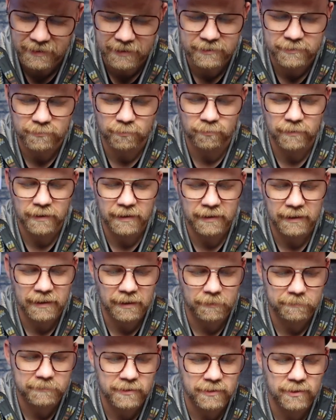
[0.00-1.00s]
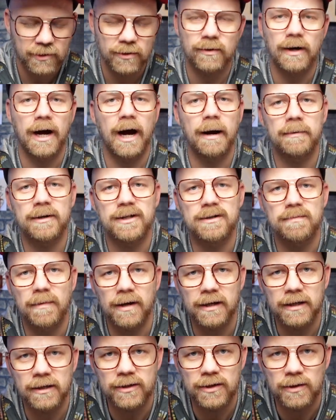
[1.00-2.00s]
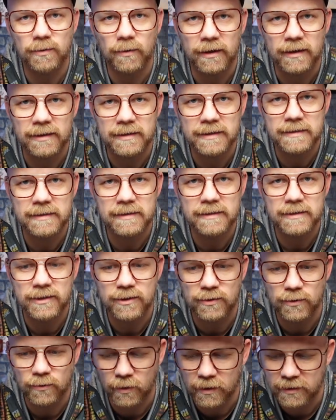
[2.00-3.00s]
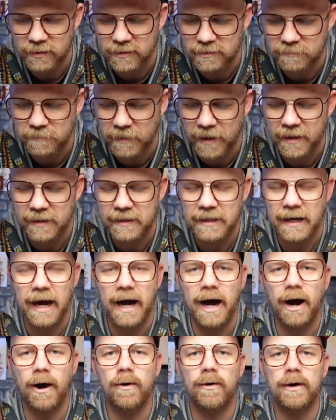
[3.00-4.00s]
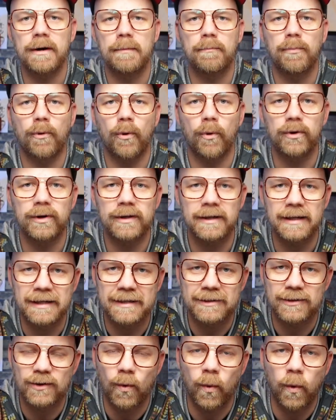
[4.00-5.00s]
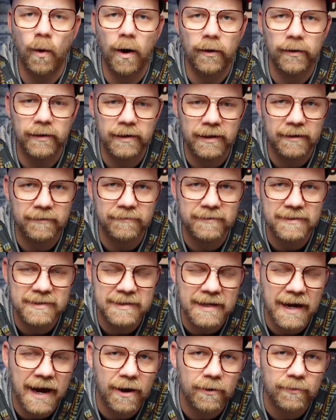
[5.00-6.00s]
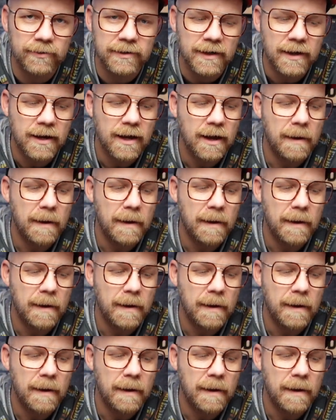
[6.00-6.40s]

It's really up to you. How much money do you want to spend? How important is quality of sound?